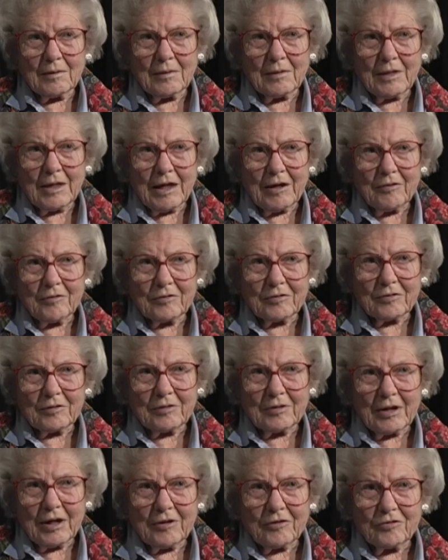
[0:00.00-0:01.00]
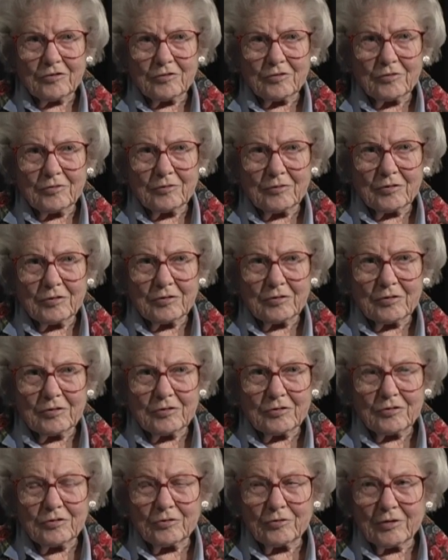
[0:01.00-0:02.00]
that's what
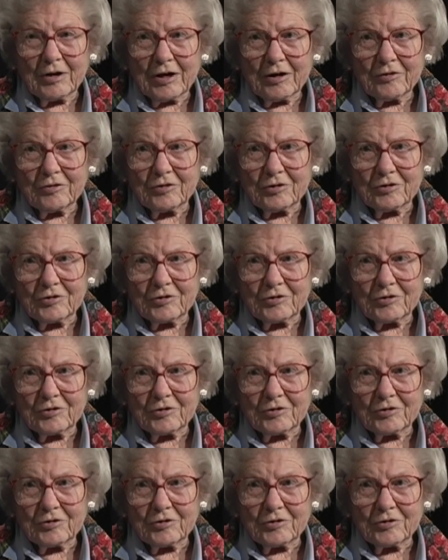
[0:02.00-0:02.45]
surrounds the